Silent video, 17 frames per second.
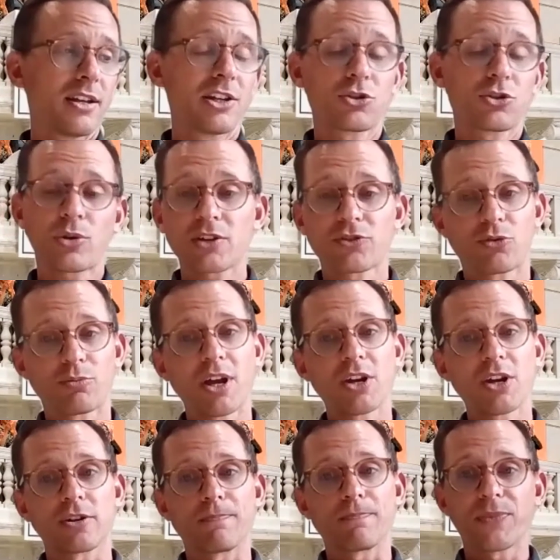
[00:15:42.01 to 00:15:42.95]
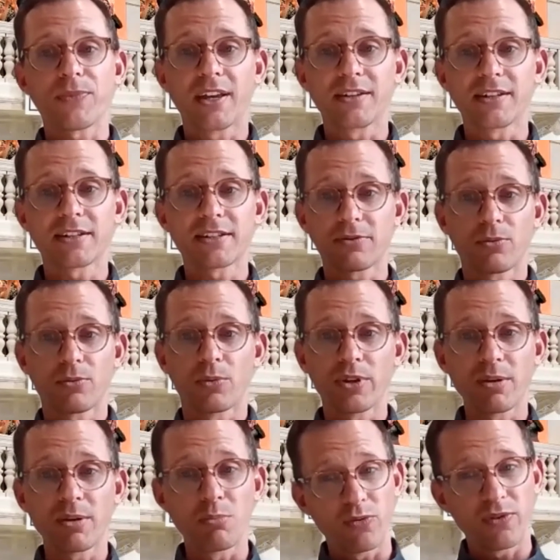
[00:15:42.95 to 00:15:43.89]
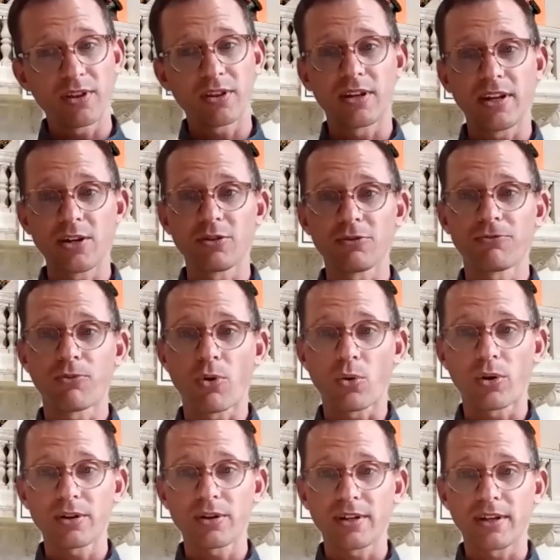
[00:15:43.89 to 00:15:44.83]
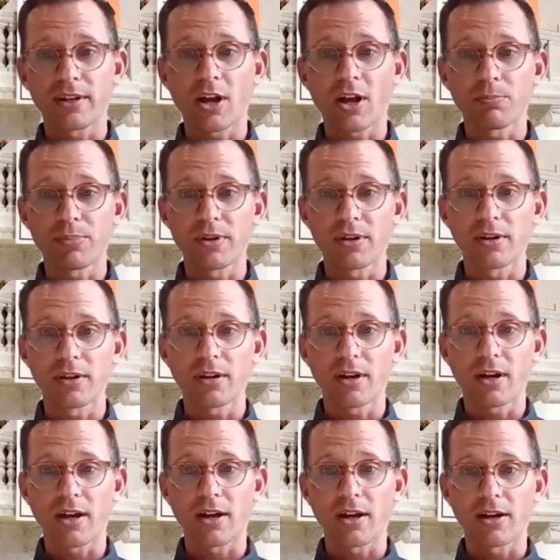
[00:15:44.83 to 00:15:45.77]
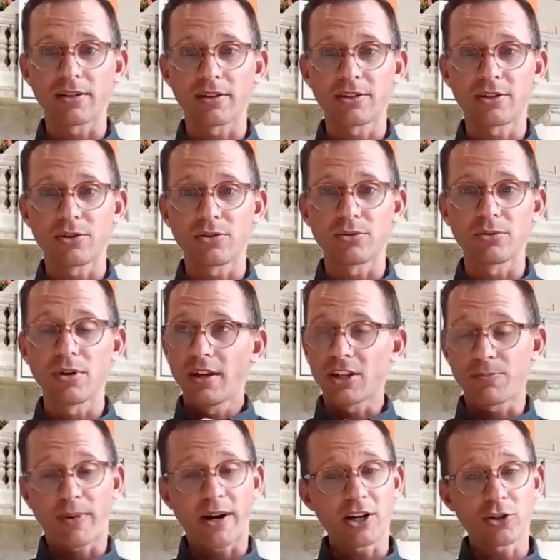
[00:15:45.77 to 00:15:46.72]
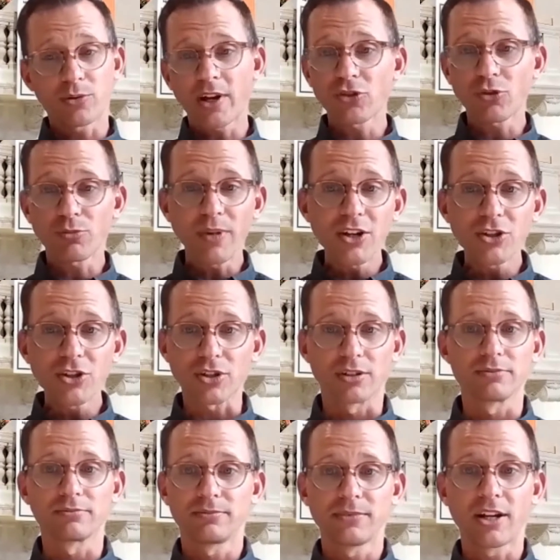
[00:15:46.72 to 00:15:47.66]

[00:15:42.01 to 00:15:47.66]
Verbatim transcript: And then transformation, is this really moving the needle forward and helping to inspire transformation,